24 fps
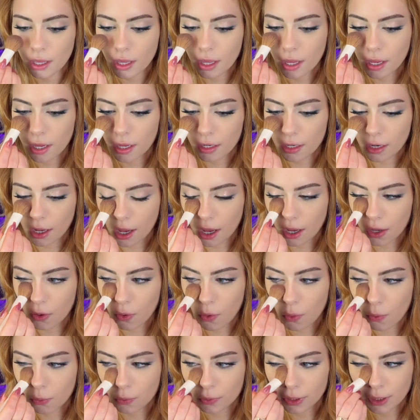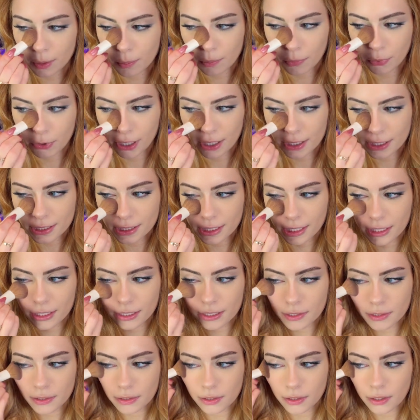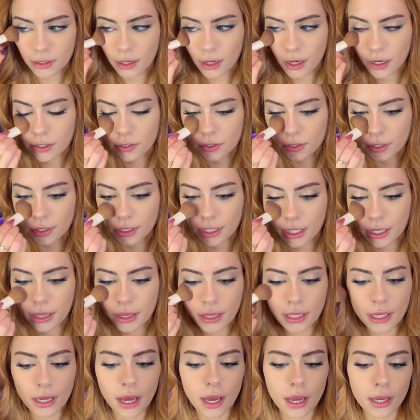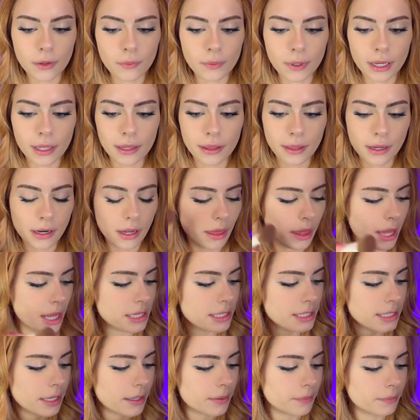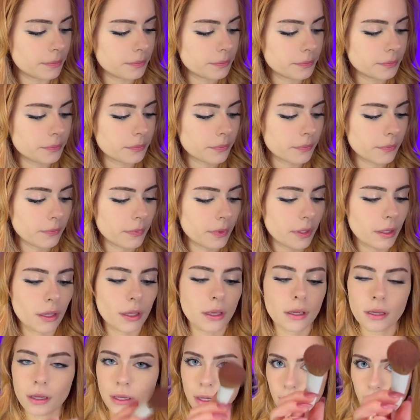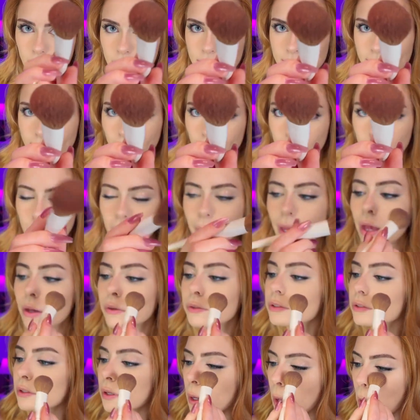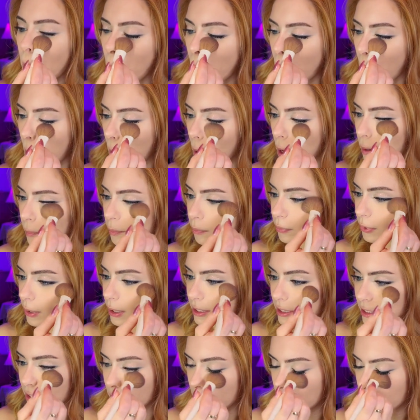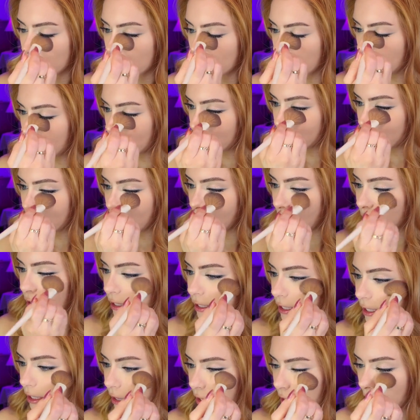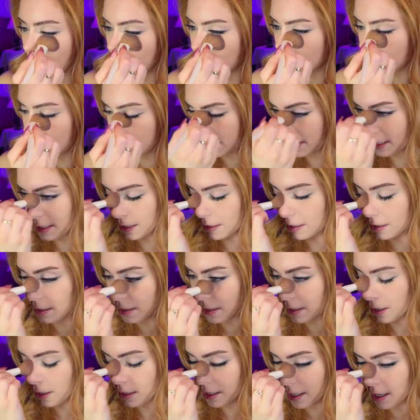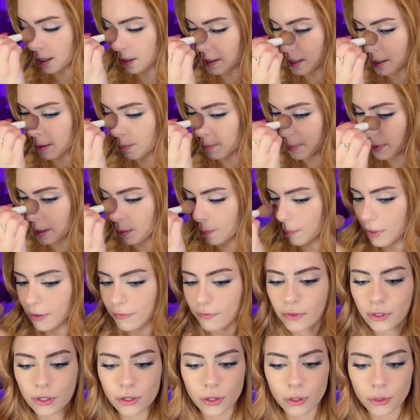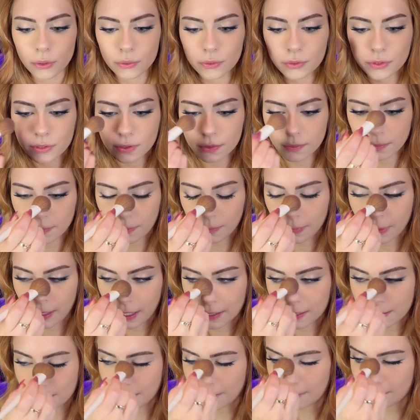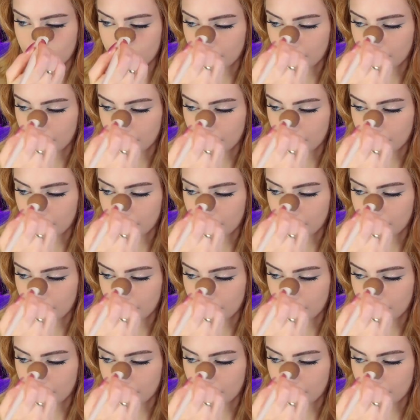and I only press it underneath the eye right there. That's it. The same amount. Press it underneath the eye like that. That's it. And then a bit above the nose. That's it.